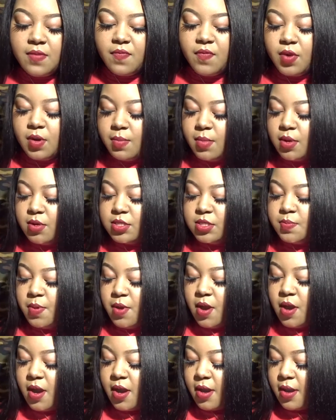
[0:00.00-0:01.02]
for the most
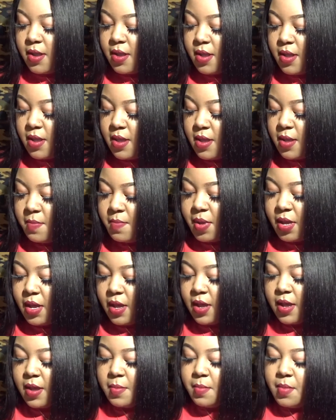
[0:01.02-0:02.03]
part. But
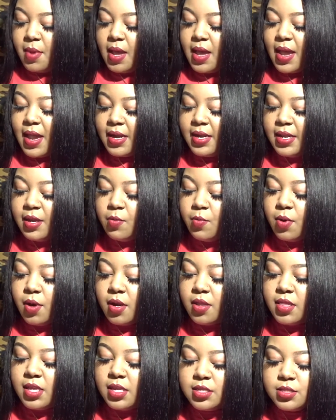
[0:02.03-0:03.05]
I did
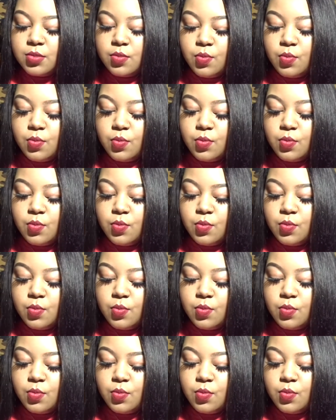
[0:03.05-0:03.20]
wear these